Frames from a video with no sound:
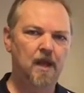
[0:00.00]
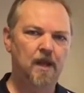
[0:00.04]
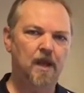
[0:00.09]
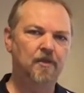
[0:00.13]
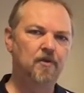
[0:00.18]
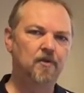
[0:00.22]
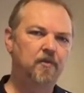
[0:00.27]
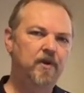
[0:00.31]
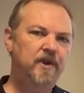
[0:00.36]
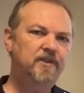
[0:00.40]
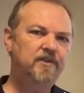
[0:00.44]

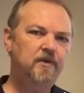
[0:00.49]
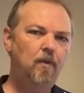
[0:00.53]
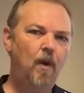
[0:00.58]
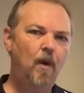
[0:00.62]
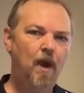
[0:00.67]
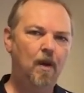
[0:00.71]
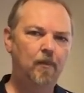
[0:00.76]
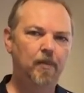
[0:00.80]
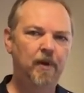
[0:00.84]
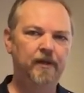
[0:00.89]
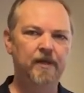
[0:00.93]
Now, the reason
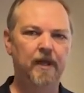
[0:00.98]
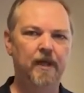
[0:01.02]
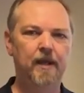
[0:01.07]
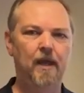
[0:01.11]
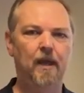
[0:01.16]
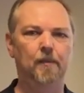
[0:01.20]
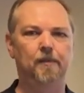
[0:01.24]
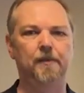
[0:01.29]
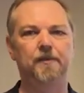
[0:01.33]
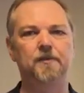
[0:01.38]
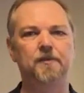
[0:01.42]
why I bring that
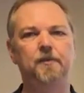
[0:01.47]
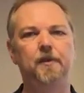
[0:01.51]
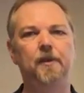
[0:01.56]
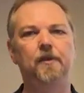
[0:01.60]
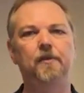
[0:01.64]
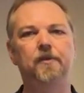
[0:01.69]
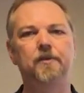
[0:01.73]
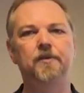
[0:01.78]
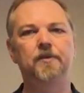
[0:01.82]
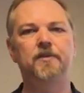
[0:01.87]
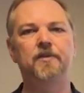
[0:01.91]
up is
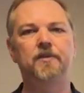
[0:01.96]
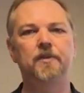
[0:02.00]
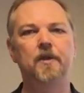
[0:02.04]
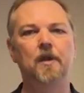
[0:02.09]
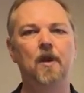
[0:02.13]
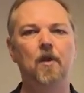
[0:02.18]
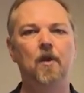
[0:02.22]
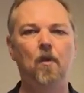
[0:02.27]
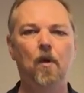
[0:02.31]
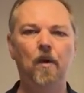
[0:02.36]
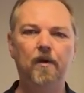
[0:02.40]
because
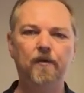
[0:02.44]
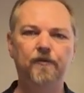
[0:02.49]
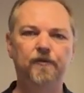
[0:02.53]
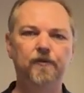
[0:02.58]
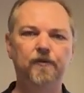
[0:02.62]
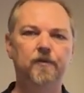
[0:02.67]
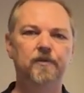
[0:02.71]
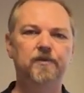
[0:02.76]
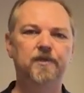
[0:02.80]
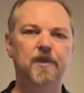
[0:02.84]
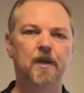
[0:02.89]
quite a
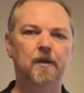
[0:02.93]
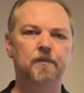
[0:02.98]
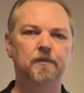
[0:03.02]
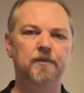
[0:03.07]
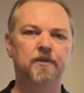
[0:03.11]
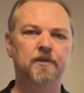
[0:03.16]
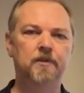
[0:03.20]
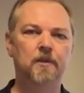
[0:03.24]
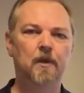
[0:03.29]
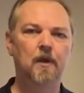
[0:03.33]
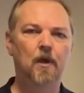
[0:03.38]
few
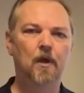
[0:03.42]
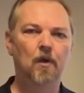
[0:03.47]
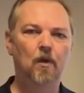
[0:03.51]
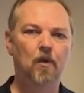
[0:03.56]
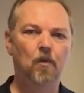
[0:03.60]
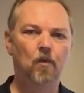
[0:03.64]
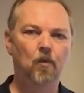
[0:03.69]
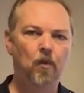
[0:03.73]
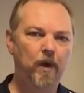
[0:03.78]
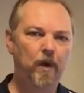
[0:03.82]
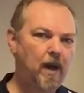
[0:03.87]
times
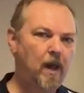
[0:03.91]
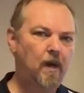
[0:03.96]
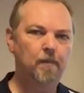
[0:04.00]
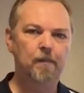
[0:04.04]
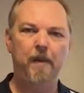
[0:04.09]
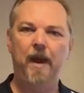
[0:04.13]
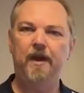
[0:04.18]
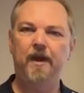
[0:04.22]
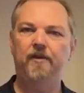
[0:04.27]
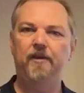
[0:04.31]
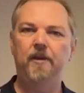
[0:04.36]
when our
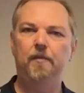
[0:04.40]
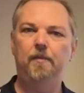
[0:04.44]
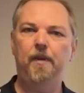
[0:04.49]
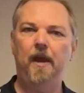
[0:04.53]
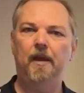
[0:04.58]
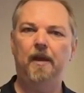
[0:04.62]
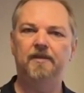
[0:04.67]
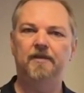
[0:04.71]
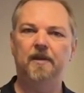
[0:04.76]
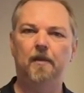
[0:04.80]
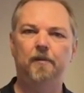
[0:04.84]
battery
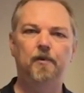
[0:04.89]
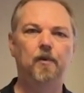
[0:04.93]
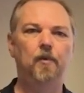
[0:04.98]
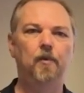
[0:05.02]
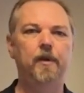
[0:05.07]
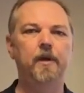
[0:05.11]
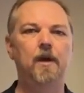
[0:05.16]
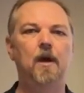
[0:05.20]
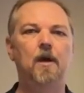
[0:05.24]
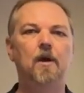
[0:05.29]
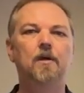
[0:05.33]
packs up or
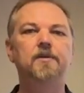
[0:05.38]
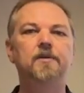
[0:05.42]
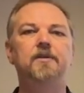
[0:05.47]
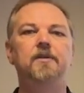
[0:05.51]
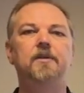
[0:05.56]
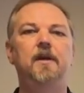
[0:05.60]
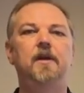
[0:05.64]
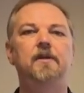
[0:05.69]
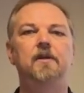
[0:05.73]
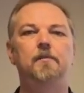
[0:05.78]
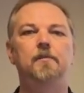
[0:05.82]
when our
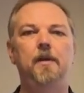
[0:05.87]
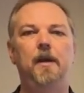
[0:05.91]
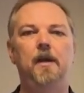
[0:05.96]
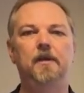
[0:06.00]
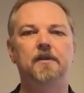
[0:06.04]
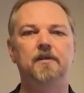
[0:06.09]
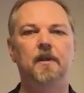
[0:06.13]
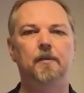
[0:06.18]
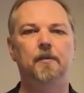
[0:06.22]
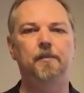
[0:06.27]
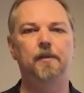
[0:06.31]
alternator
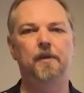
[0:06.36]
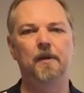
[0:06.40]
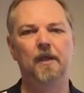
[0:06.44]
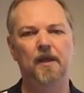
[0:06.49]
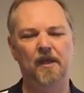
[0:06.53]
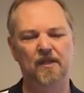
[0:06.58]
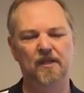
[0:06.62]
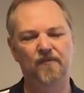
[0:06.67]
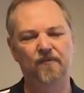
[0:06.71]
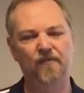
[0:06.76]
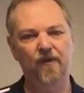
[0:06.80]
packs up,
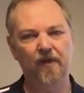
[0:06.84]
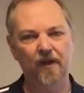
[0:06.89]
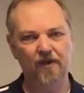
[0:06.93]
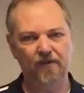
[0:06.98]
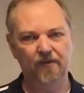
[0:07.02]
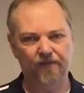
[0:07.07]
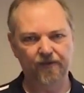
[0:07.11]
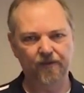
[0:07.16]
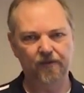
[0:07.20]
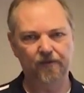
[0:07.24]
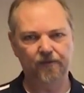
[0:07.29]
it's very
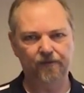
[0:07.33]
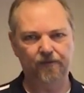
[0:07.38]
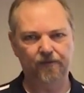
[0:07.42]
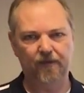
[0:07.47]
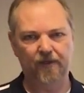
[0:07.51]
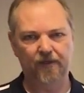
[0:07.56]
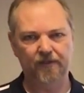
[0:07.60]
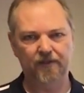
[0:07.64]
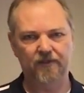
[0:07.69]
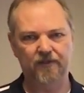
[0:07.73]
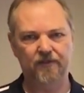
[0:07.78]
difficult
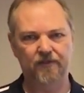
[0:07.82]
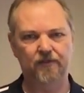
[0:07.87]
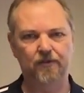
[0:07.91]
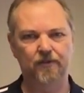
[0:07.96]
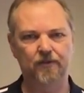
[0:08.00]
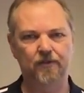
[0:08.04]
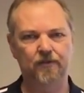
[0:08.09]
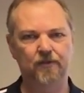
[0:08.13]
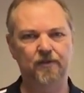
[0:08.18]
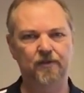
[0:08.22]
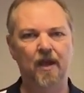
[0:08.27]
for us
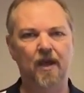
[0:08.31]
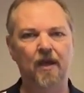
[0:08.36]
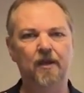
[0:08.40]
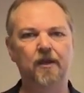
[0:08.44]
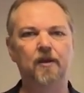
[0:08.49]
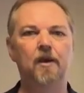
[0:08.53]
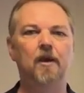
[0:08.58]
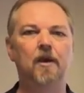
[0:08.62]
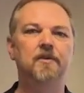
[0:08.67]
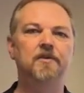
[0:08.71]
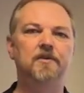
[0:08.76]
to
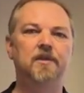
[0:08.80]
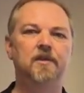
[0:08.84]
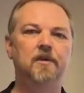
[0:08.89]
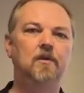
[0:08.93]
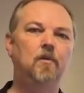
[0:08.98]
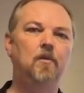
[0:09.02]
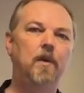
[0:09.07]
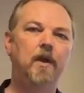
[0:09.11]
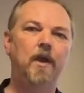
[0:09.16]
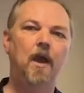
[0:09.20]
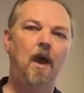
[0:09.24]
diagnose it.
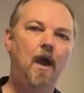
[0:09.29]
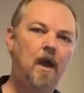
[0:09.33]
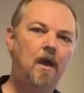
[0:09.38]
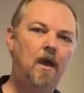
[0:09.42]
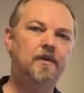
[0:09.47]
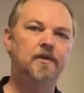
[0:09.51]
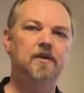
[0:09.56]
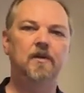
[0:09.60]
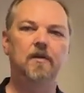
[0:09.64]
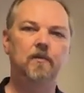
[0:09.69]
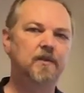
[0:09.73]
And we go
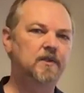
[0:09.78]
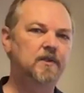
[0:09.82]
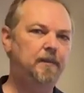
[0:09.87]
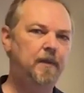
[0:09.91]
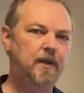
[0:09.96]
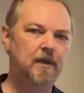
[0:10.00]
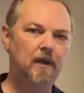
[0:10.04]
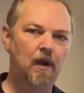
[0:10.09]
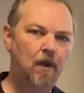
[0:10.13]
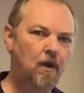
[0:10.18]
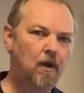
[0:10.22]
out and we
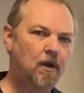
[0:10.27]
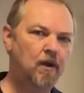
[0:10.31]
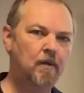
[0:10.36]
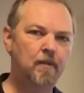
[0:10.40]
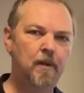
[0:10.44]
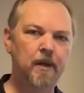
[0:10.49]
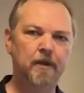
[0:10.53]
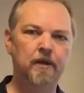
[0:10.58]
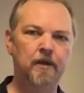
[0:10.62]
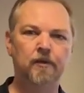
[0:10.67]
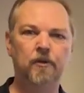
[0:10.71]
spend a lot
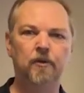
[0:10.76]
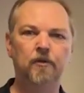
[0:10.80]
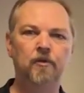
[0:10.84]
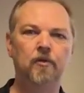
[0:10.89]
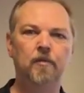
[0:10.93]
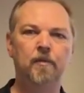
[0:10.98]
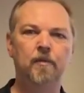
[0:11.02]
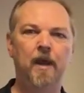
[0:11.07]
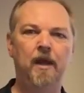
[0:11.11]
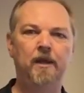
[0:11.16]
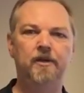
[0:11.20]
of money on a
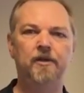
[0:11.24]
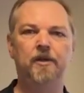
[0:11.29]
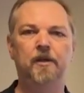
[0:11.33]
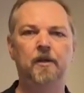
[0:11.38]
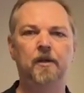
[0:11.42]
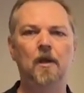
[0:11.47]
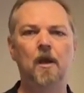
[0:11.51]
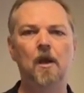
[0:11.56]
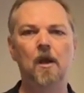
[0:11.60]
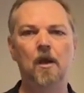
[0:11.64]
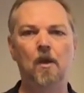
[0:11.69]
new
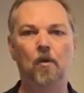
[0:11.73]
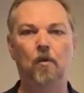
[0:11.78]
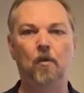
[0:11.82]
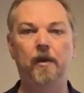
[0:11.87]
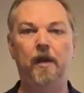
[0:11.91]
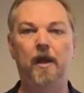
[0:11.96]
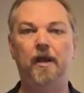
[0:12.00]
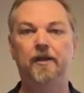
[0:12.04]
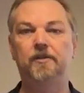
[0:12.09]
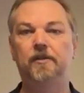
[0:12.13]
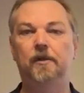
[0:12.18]
battery
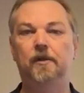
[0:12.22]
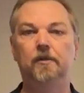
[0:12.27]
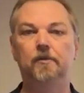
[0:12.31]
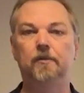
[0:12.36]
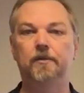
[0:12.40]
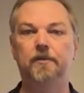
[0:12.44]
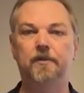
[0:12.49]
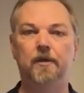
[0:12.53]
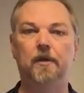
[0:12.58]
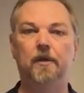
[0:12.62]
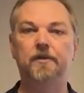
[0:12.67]
when actually it
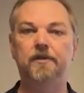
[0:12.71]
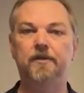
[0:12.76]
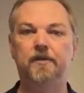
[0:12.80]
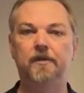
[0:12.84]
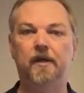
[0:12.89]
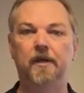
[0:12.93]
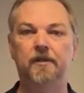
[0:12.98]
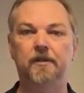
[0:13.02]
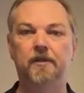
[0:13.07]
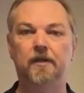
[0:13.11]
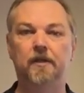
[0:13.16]
was the
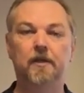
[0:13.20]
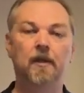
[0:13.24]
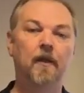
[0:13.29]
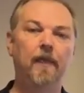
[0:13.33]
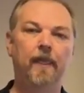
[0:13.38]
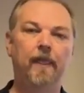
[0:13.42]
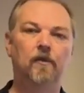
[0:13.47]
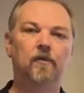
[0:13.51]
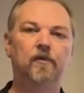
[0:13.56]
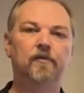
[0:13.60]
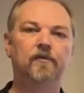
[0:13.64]
alternator
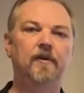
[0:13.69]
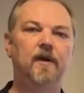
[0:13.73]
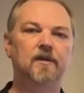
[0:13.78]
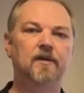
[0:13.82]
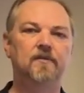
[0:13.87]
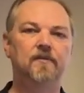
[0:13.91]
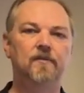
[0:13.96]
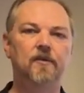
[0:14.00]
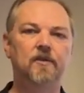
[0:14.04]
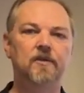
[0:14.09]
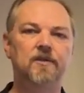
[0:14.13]
or
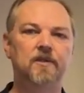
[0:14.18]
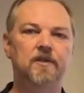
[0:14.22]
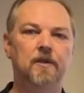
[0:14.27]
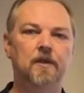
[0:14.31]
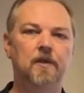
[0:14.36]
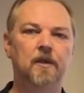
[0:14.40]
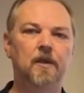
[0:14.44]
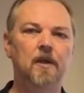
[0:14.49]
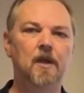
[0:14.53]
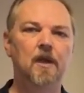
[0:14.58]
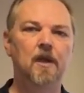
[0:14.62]
vice
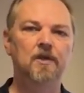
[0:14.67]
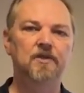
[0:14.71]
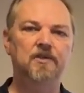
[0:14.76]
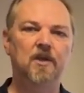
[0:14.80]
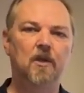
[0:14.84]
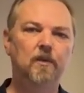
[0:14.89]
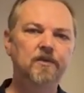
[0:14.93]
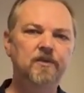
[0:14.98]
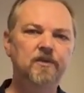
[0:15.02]
versa. So I